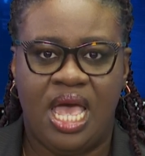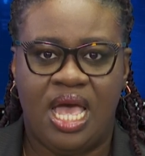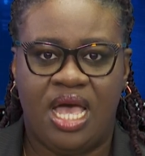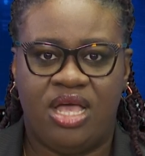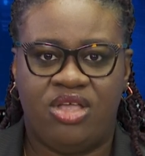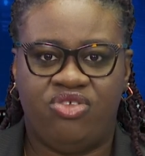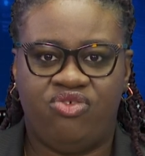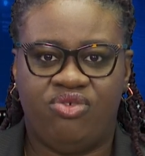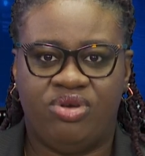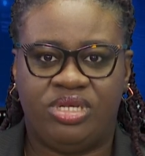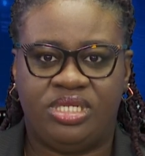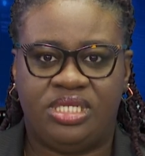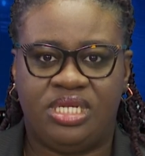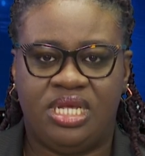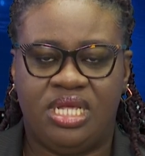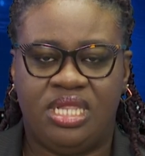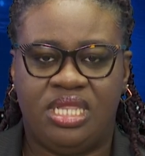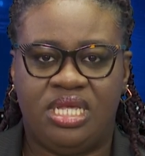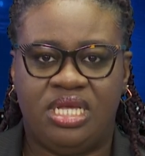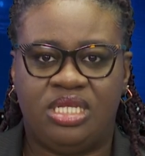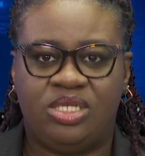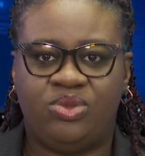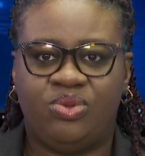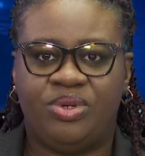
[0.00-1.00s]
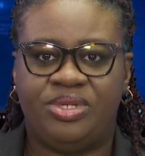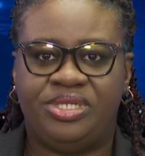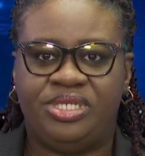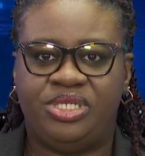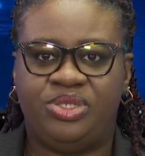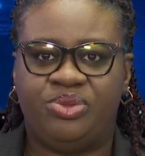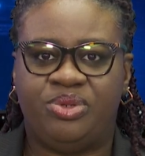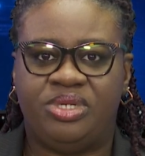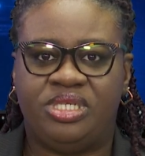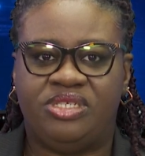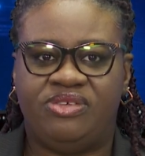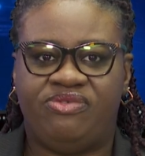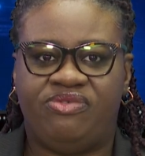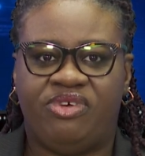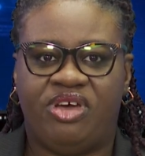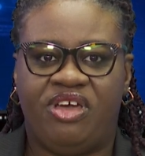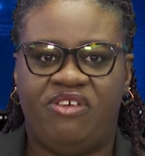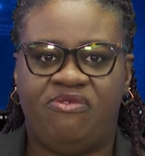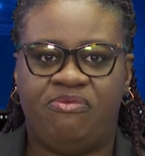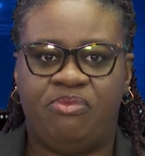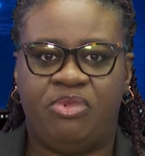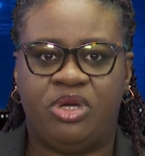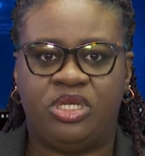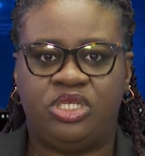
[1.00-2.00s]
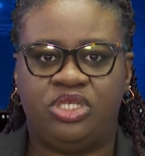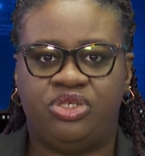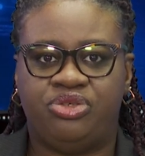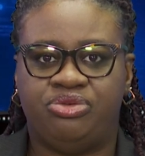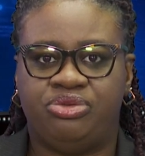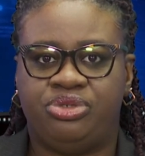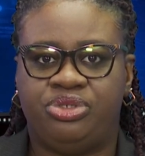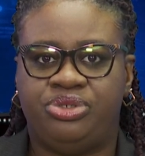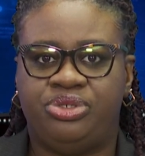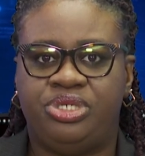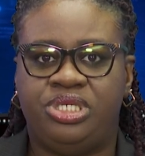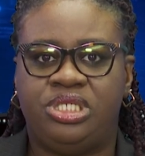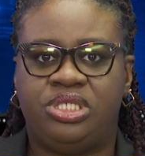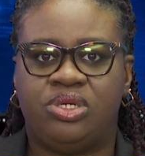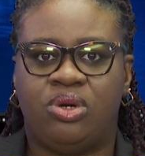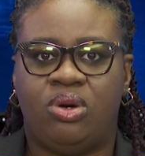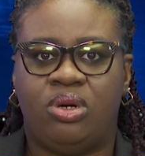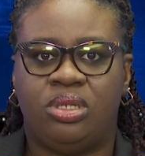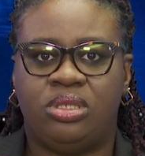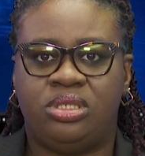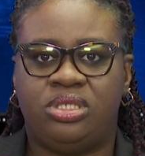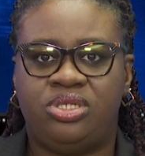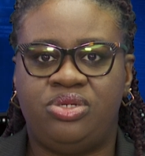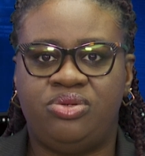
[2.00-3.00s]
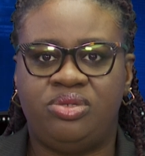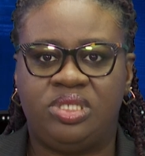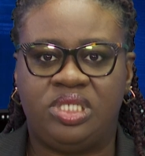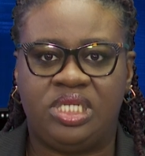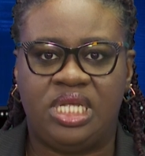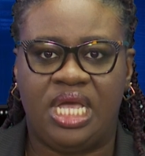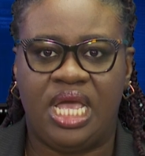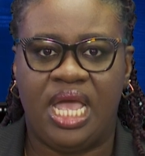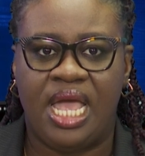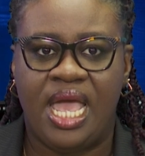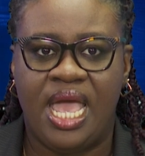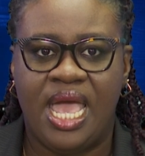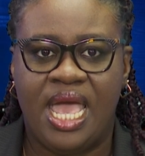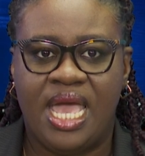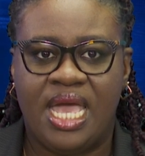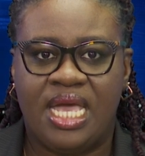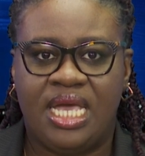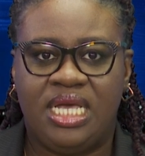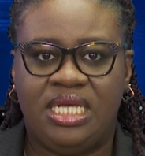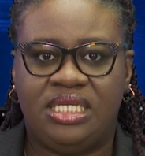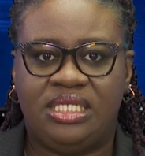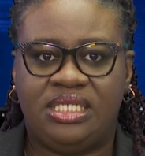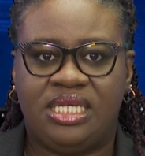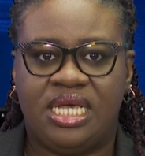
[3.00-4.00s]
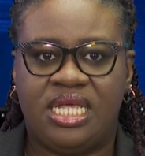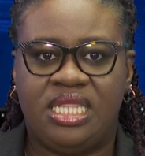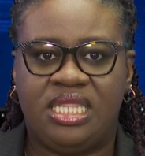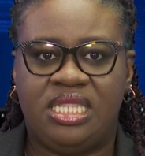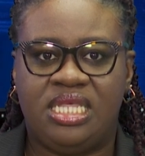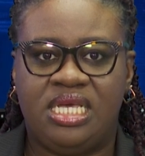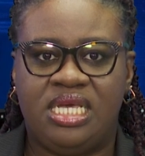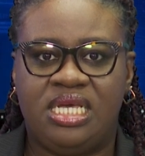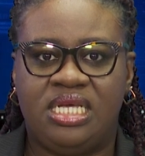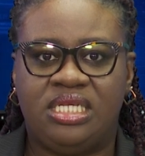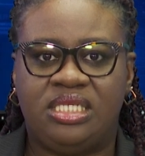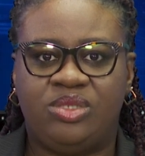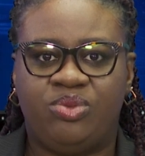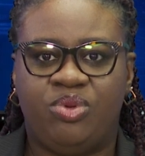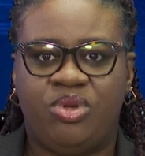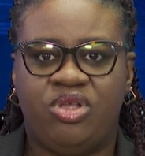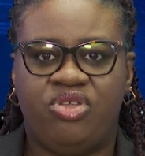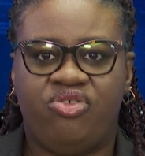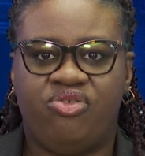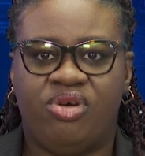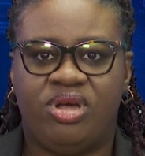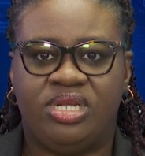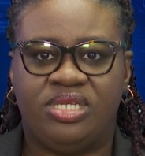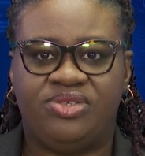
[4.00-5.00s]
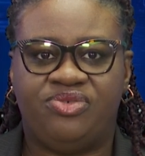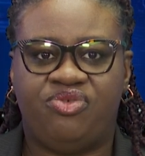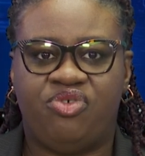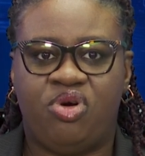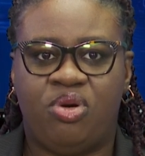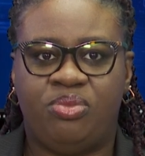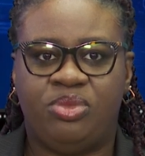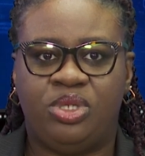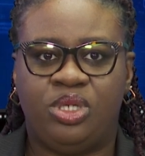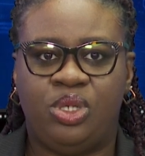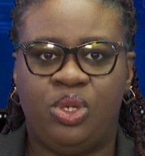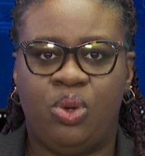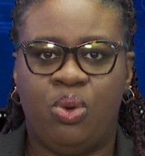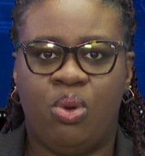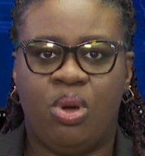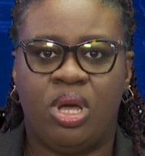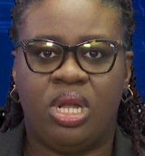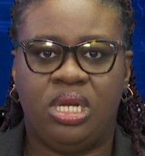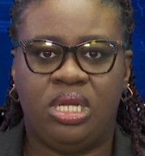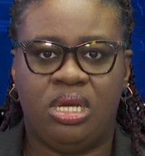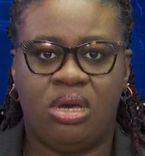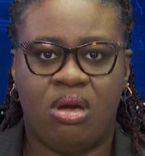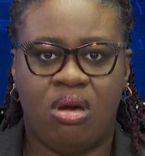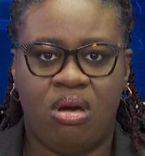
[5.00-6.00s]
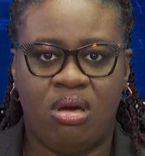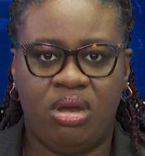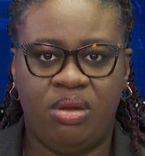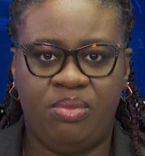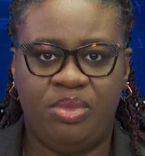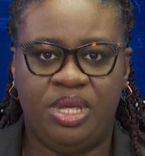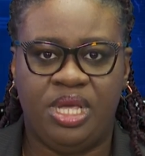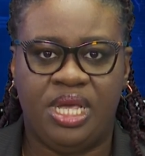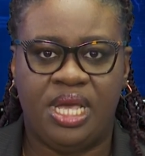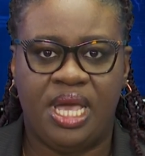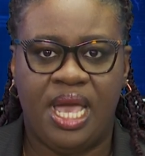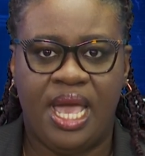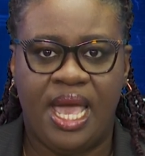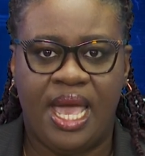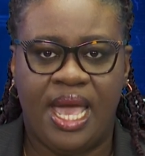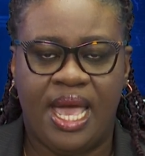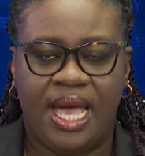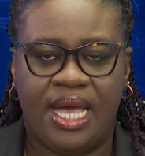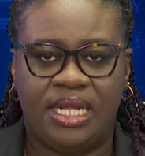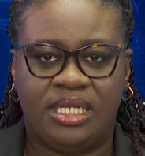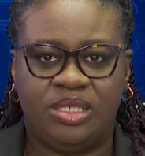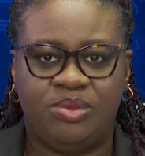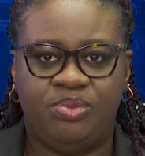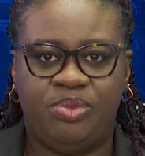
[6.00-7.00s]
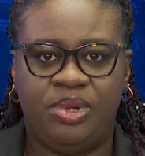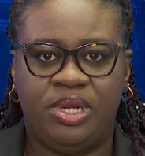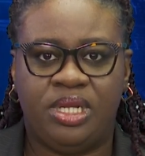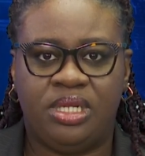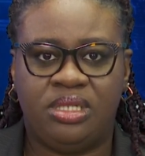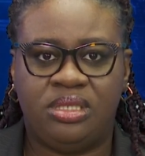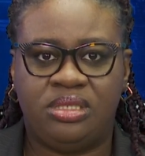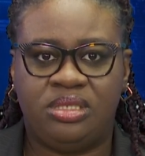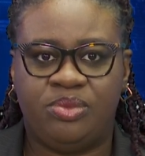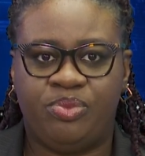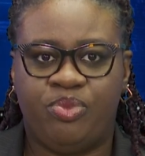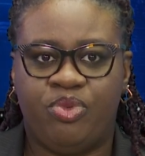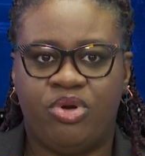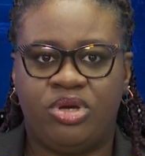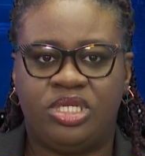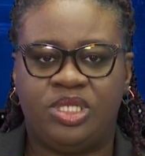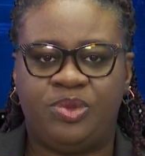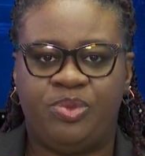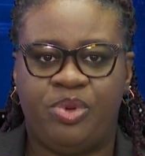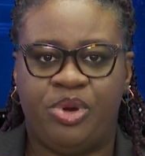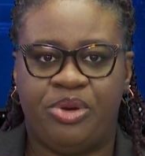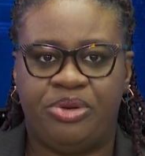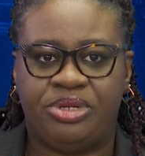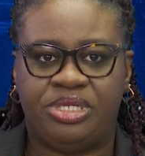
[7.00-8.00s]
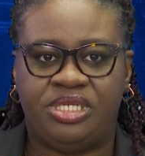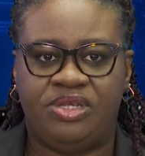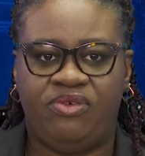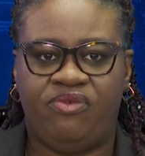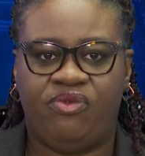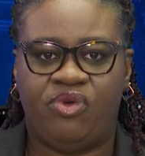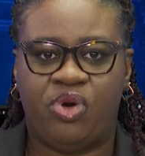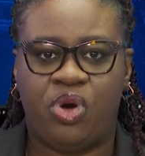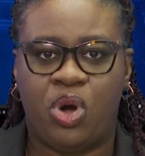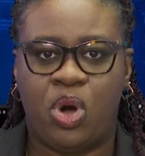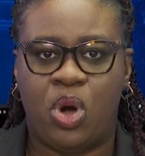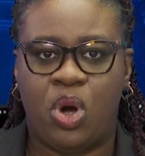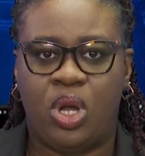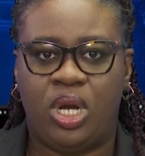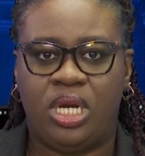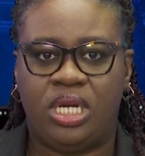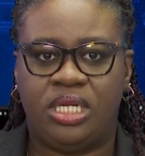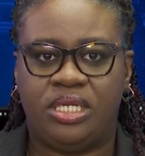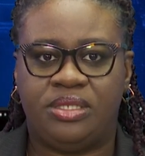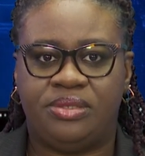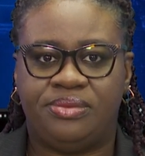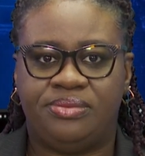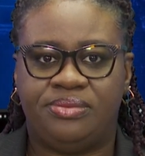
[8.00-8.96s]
Addressing the 2025 budget retreat on Tuesday, he said these will transform the local economy and build prosperity for all.